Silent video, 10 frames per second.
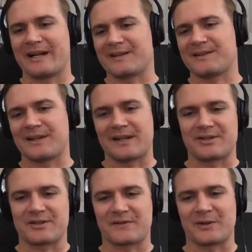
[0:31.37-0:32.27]
I guess they had
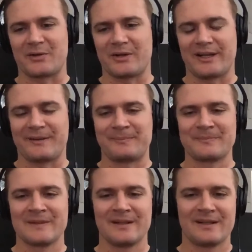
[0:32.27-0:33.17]
just flown in,
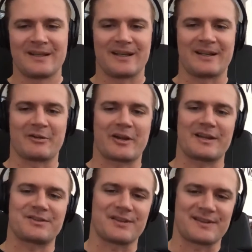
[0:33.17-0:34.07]
and they were
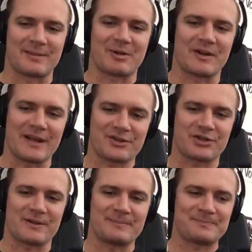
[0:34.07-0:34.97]
catching the same
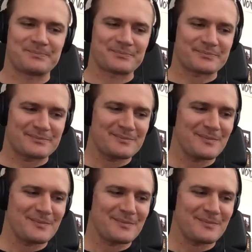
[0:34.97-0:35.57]
connection. Okay.